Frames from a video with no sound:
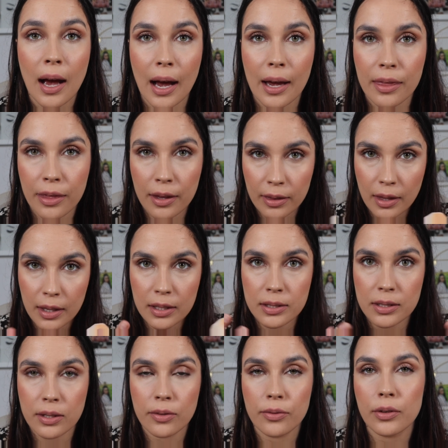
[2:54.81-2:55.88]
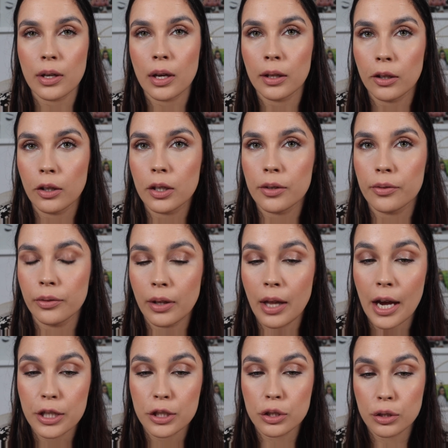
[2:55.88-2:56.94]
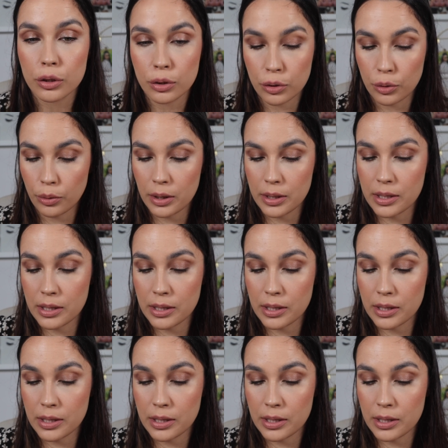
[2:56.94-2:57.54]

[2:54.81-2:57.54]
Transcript: I think that it's giving a lot of light to the